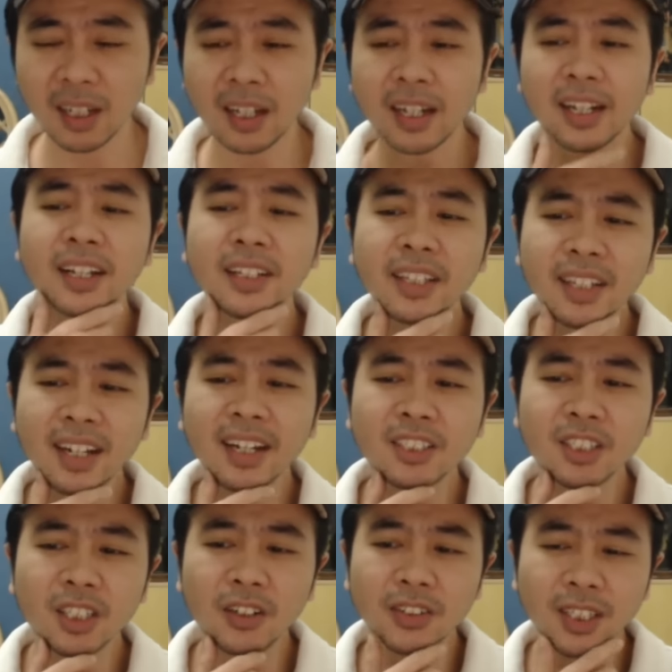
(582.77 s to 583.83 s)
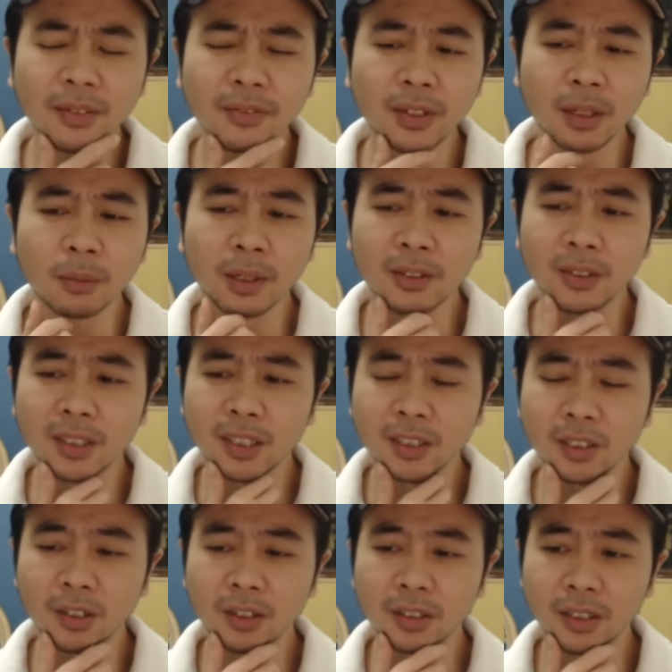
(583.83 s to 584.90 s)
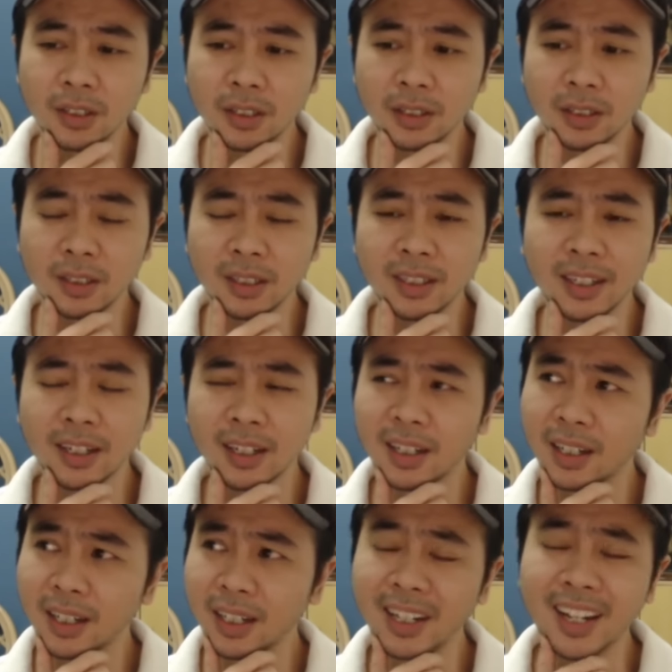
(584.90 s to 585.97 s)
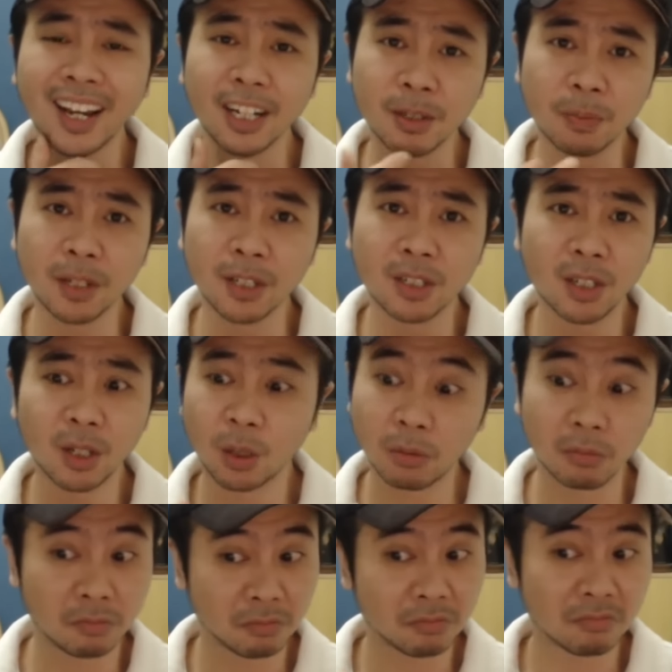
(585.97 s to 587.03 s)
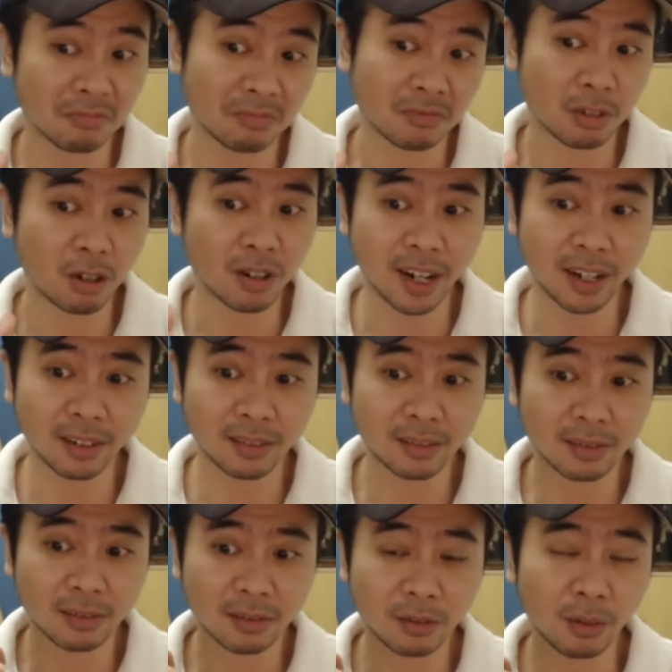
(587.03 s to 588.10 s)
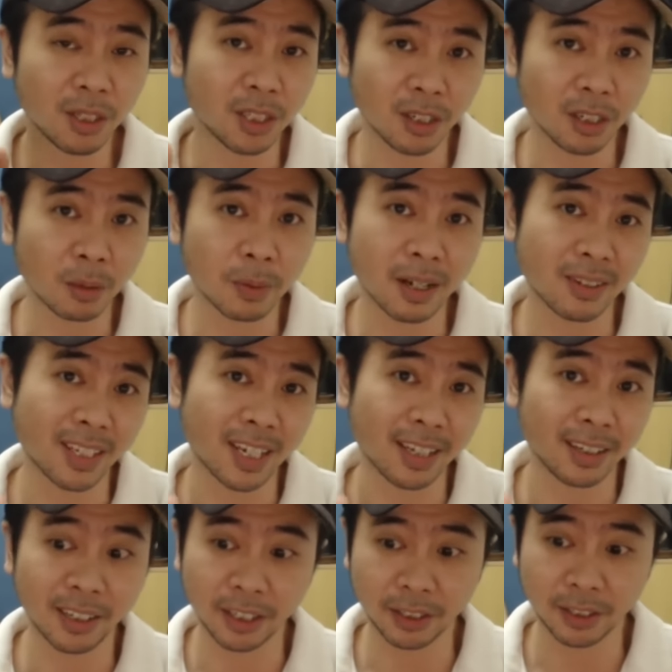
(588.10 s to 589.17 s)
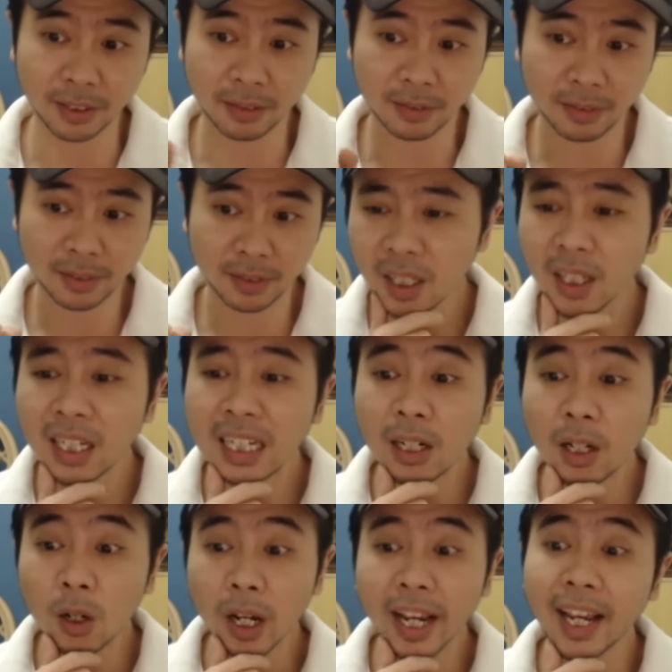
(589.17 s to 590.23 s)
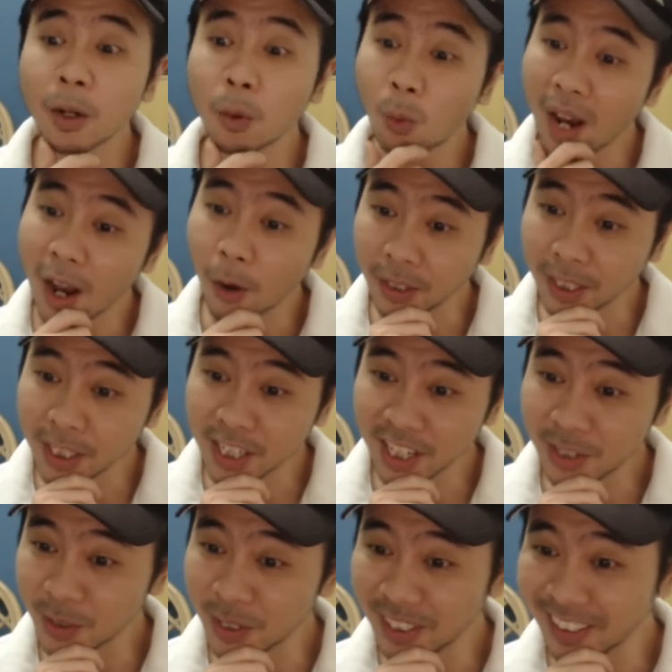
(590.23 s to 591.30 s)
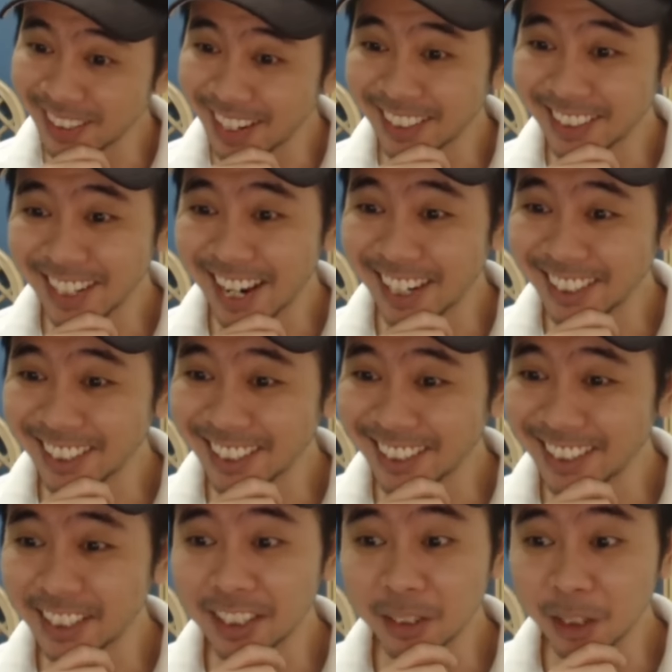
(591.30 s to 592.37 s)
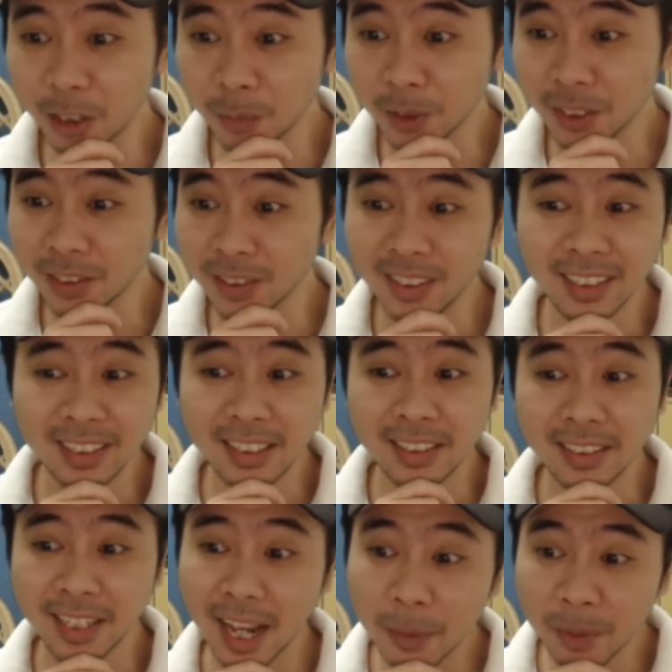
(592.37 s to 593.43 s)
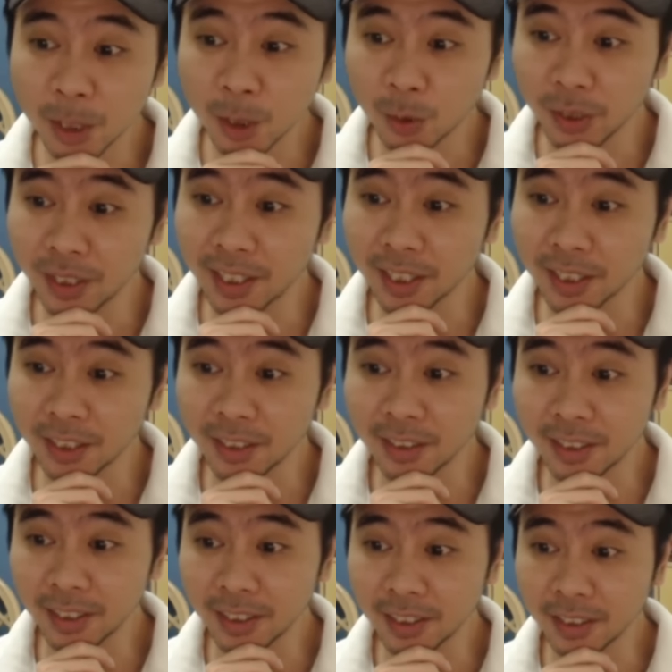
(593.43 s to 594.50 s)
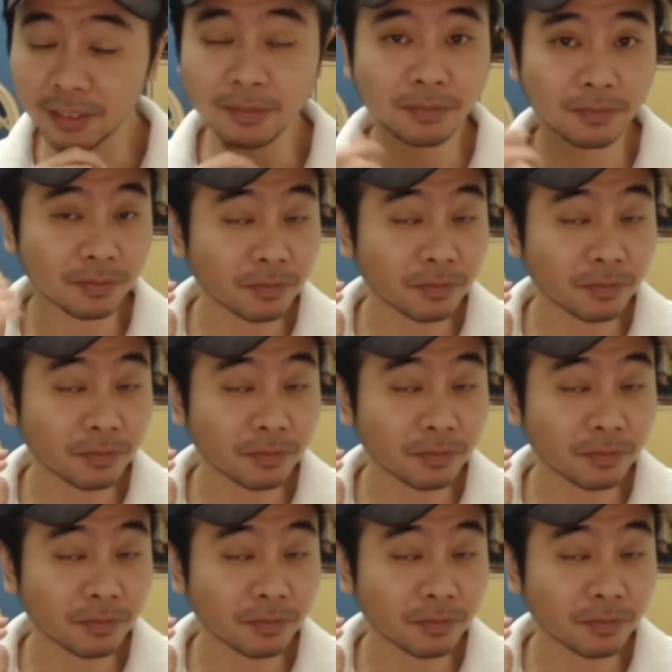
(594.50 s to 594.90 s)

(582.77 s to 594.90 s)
And I think I saw something about this on her enhancements. So, alright, we'll talk about that later. And wow, this is really nice actually. Enormous damage reduction taken